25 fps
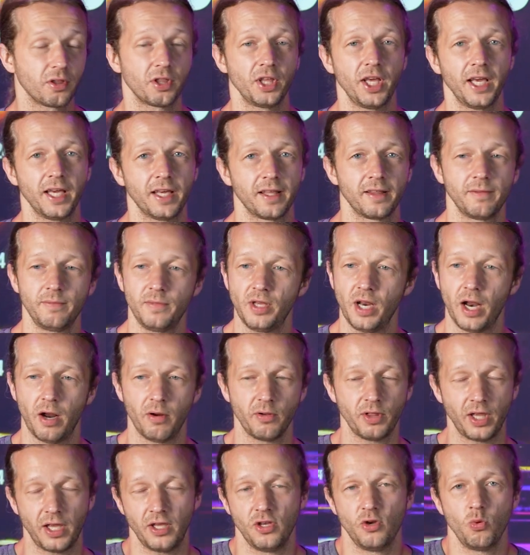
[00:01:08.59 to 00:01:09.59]
think, you
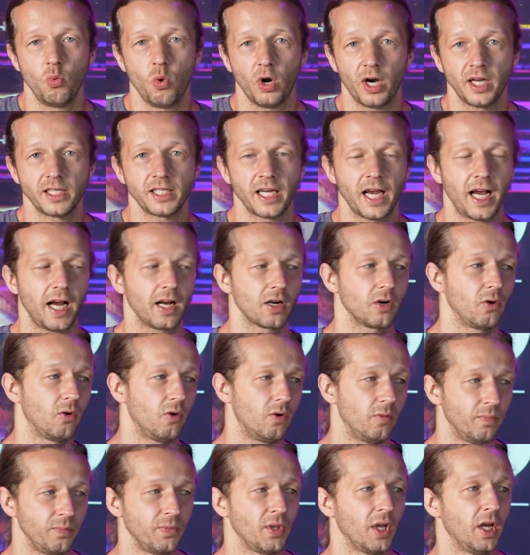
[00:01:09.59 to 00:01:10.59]
know, that you want to
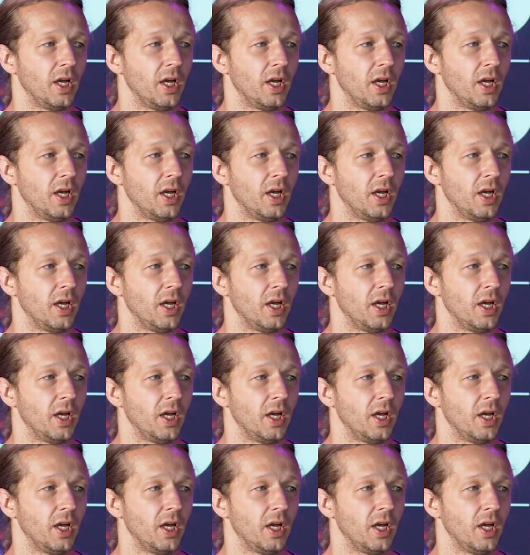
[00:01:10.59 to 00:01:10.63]
tackle,